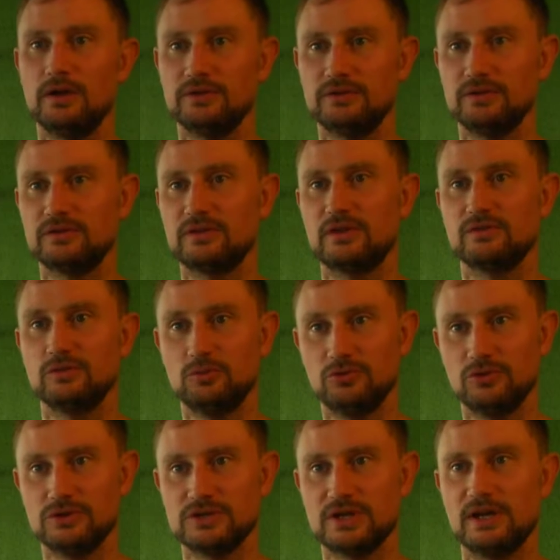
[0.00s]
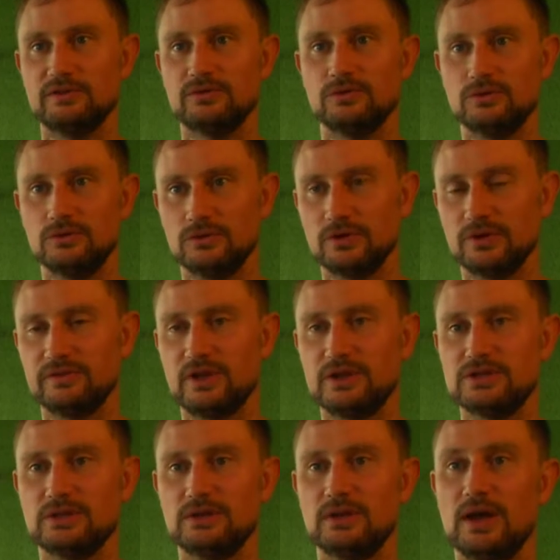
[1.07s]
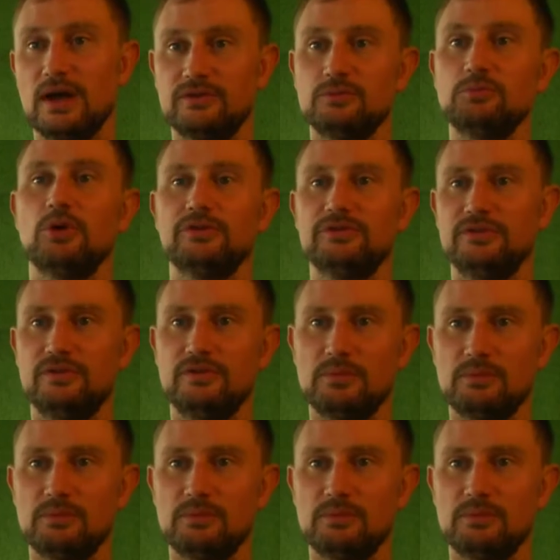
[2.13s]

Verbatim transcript: a successful project or an organisation that has a positive